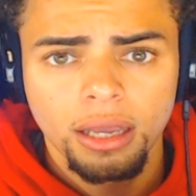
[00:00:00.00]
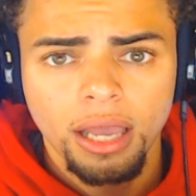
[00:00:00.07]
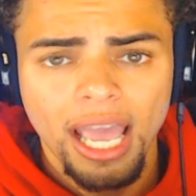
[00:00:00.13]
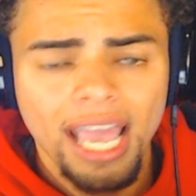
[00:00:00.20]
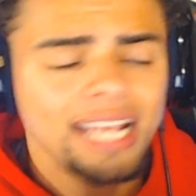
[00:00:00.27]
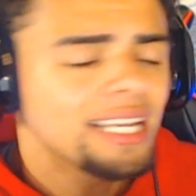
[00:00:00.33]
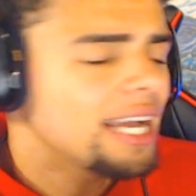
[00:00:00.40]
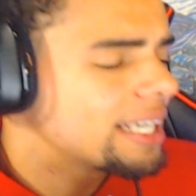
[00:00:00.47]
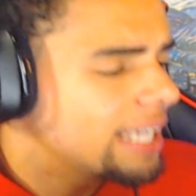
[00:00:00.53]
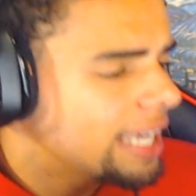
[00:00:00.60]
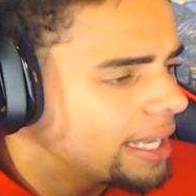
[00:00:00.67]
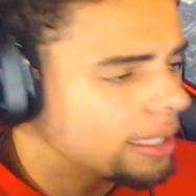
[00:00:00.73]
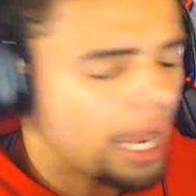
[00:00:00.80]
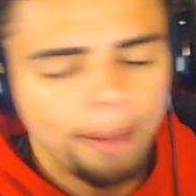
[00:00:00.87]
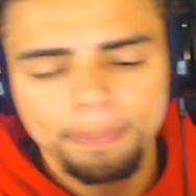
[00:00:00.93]
And
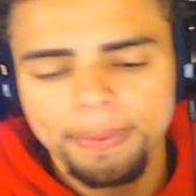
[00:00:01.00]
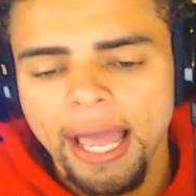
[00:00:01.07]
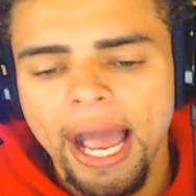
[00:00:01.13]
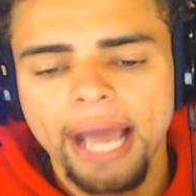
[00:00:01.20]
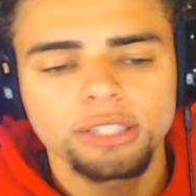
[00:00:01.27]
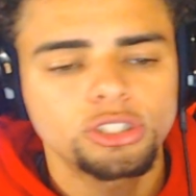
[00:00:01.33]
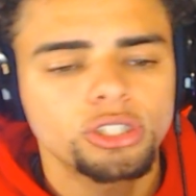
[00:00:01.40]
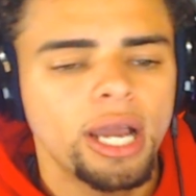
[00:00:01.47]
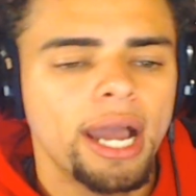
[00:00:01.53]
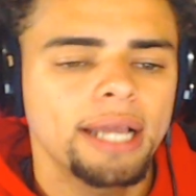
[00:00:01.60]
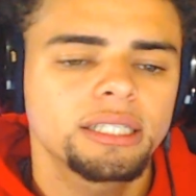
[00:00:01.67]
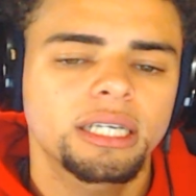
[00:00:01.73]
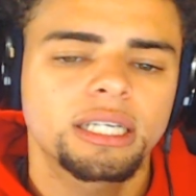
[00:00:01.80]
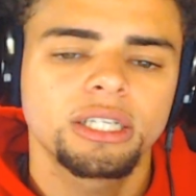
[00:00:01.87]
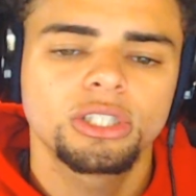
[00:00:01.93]
again, I'm not trying to
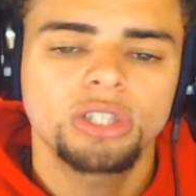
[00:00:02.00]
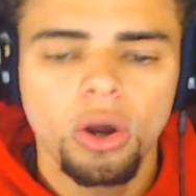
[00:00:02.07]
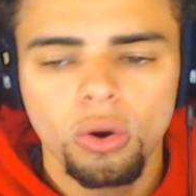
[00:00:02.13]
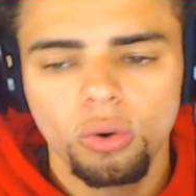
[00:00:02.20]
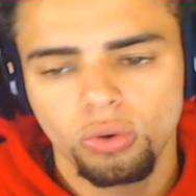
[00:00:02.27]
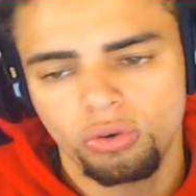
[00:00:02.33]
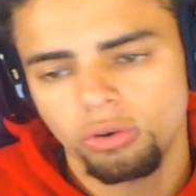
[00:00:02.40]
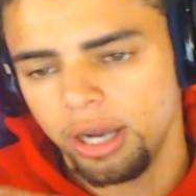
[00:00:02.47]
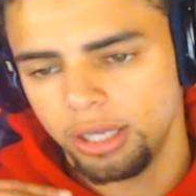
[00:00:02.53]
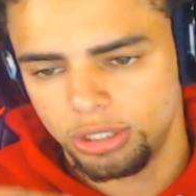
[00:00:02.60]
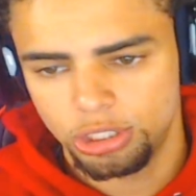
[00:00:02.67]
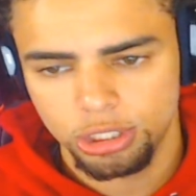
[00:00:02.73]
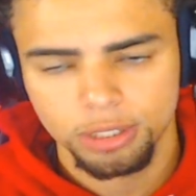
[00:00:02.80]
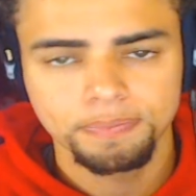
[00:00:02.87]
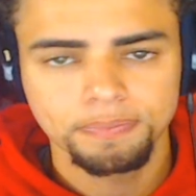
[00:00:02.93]
condone
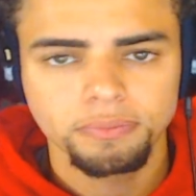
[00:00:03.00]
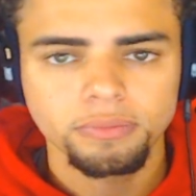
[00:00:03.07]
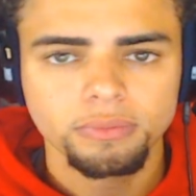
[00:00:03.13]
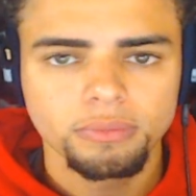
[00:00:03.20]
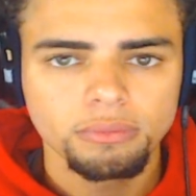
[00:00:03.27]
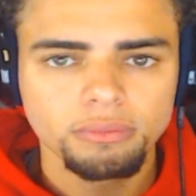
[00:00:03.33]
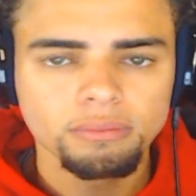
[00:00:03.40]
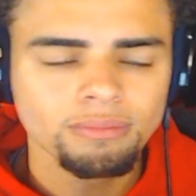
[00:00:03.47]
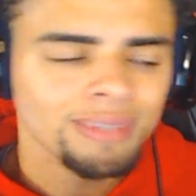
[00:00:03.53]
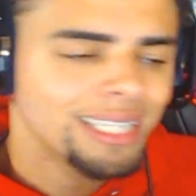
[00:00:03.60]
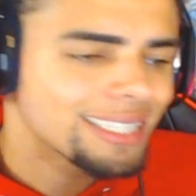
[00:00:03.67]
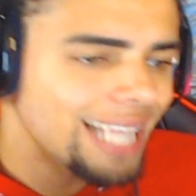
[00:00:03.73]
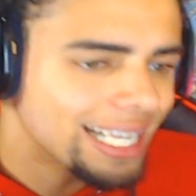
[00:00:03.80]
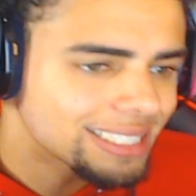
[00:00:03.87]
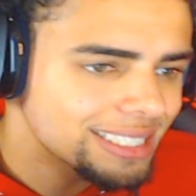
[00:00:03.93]
crunch.
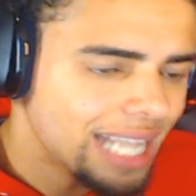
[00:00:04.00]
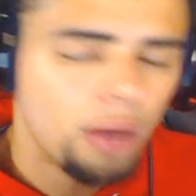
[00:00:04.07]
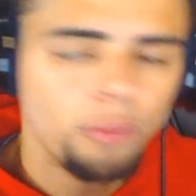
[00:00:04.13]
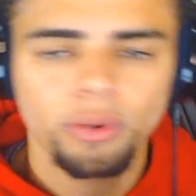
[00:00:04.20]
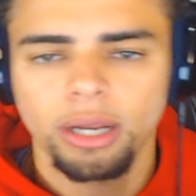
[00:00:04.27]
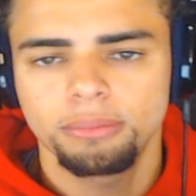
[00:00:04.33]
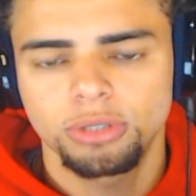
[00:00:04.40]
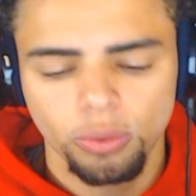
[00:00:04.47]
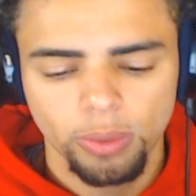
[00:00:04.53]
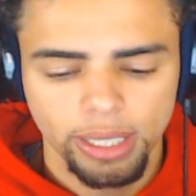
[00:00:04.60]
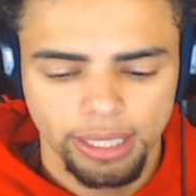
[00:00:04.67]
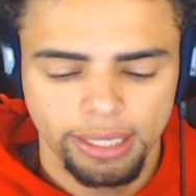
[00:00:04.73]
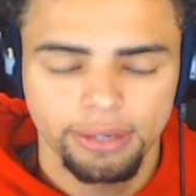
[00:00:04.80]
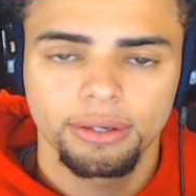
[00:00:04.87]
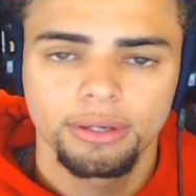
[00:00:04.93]
That's not what I'm doing
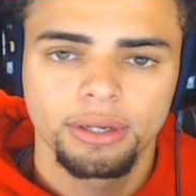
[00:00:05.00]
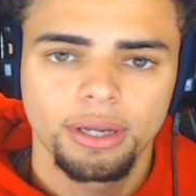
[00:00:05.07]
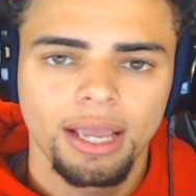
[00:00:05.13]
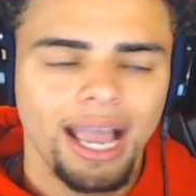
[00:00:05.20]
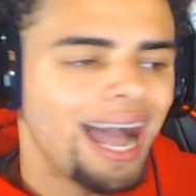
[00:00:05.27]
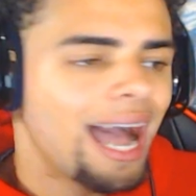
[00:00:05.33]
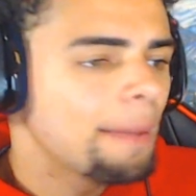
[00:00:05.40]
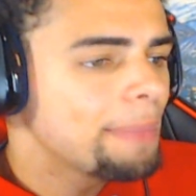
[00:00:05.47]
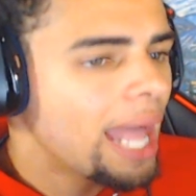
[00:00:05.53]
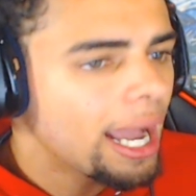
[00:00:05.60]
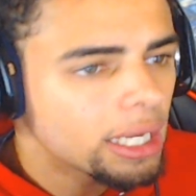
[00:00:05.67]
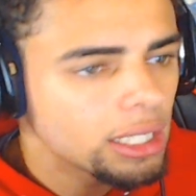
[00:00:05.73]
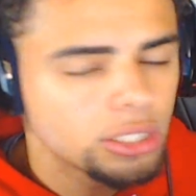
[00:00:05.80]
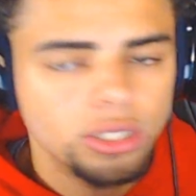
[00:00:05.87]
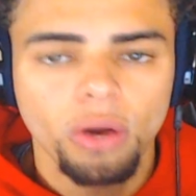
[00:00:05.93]
here. I'm not
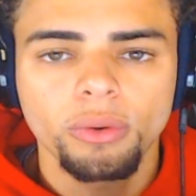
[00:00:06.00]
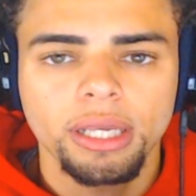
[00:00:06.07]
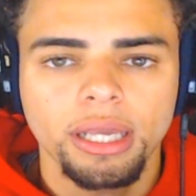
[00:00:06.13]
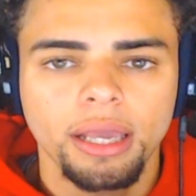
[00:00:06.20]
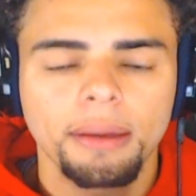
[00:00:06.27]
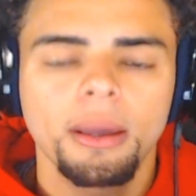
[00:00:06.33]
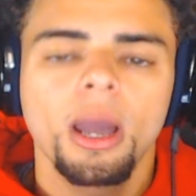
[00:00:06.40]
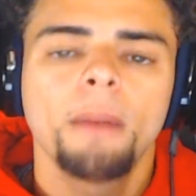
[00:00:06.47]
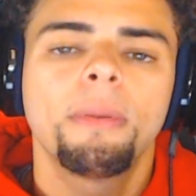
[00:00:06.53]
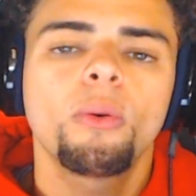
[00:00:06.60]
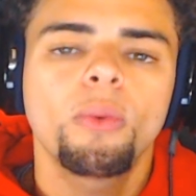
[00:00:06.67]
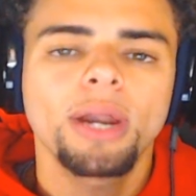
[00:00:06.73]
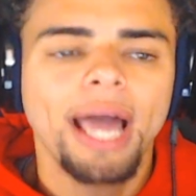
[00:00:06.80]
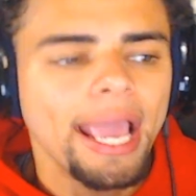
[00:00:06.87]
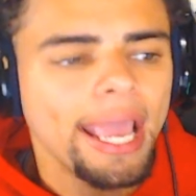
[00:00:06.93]
condoning it. But
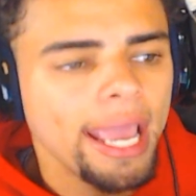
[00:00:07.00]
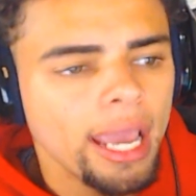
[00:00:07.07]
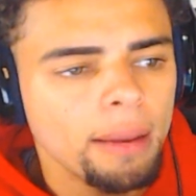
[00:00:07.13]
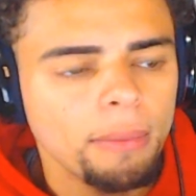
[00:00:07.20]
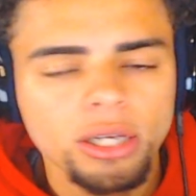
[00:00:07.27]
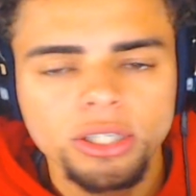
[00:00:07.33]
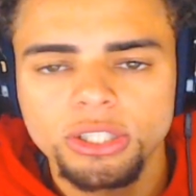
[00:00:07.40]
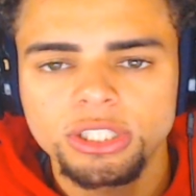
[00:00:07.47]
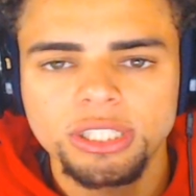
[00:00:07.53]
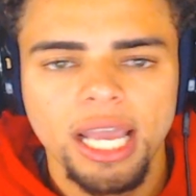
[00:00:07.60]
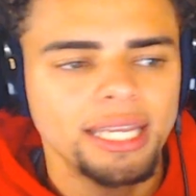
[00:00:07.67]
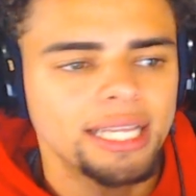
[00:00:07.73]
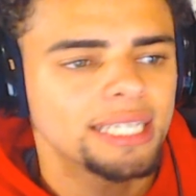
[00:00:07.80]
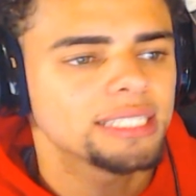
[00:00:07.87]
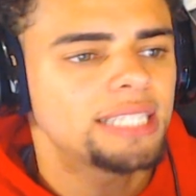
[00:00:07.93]
what I am
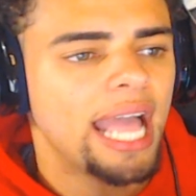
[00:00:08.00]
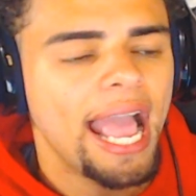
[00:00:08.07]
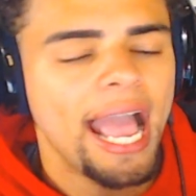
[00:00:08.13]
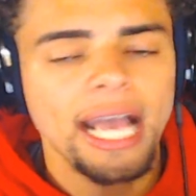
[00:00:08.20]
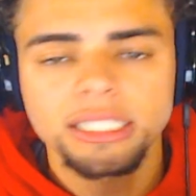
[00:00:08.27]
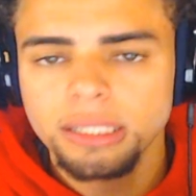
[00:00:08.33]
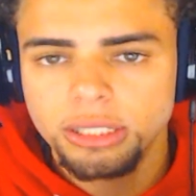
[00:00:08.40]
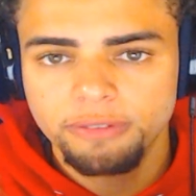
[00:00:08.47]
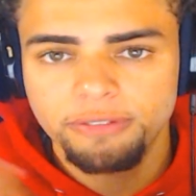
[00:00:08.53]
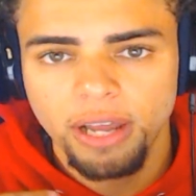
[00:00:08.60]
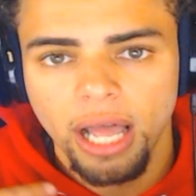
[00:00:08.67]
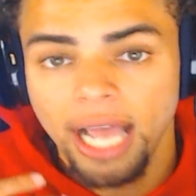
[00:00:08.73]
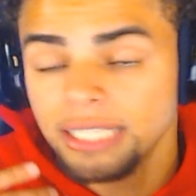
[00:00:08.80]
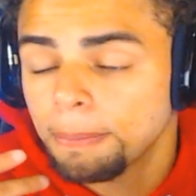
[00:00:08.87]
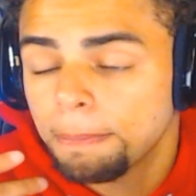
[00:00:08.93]
understanding is that as
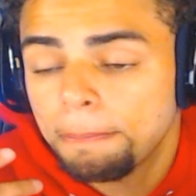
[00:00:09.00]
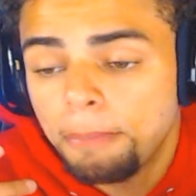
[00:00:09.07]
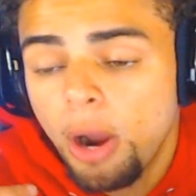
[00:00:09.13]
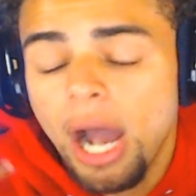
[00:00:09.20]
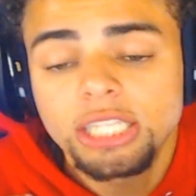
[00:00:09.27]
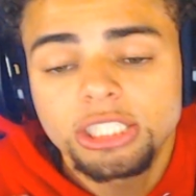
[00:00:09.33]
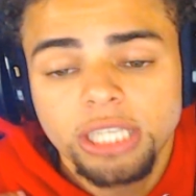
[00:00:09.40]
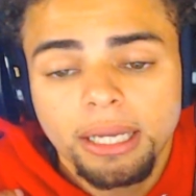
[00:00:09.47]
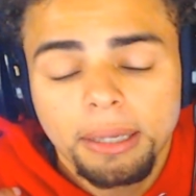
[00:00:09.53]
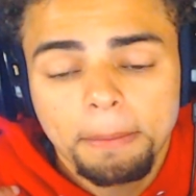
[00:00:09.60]
a project